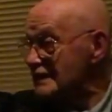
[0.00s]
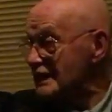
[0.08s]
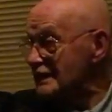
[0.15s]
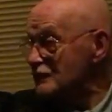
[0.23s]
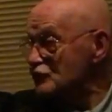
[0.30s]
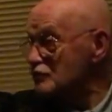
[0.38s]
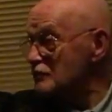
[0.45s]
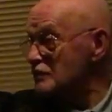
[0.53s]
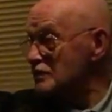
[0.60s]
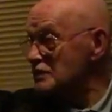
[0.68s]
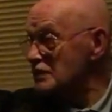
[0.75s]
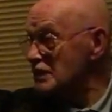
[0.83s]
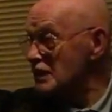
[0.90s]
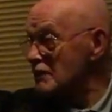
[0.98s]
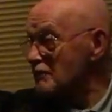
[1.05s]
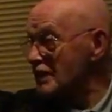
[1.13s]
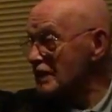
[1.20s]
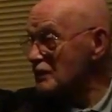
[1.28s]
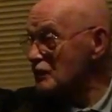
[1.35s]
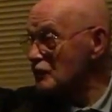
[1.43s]
And there used to be a
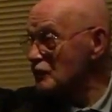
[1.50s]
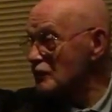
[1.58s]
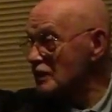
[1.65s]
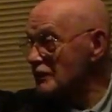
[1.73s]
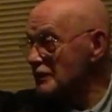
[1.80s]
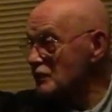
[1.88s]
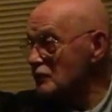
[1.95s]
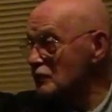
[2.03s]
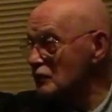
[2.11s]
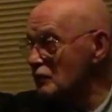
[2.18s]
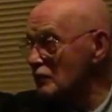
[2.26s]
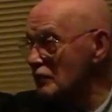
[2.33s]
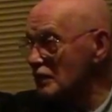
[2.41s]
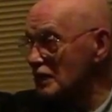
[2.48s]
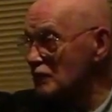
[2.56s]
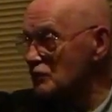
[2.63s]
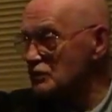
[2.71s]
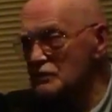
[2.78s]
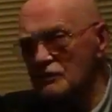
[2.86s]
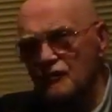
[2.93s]
band called, I think they called,
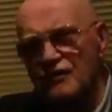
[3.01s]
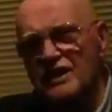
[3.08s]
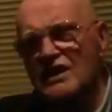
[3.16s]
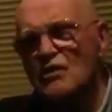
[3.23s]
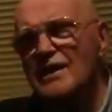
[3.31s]
was it the Flea